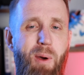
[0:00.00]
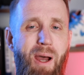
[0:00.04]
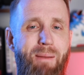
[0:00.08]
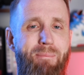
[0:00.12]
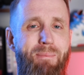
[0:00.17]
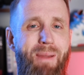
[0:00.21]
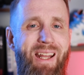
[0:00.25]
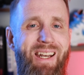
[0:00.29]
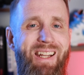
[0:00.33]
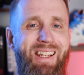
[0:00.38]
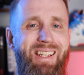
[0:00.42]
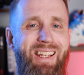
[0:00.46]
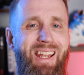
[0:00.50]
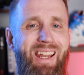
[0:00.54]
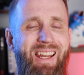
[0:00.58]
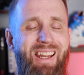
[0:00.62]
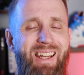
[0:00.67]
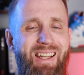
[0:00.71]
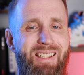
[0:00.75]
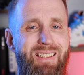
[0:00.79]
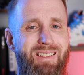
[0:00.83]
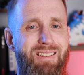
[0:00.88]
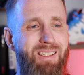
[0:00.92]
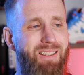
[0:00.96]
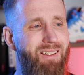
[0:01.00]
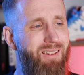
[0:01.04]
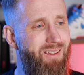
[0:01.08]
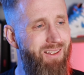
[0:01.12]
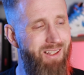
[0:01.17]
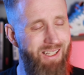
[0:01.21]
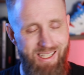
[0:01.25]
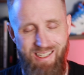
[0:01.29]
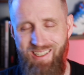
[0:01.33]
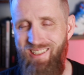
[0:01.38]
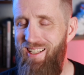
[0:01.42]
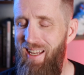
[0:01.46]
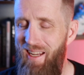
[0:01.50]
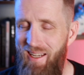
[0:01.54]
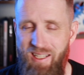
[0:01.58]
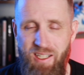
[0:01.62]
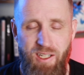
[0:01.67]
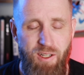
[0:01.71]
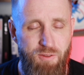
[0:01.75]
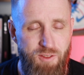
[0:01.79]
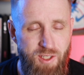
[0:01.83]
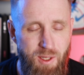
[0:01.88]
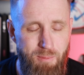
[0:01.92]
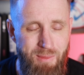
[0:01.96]
by many, and the
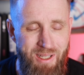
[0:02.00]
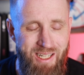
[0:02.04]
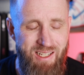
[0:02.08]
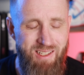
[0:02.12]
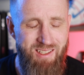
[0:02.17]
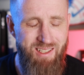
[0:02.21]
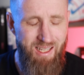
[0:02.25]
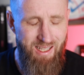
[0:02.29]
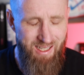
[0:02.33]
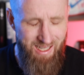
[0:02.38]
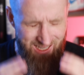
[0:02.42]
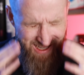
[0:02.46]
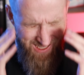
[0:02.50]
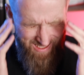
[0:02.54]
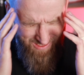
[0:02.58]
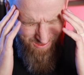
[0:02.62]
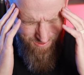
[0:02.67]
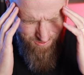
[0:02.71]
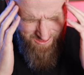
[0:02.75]
executives at Mini said, hey,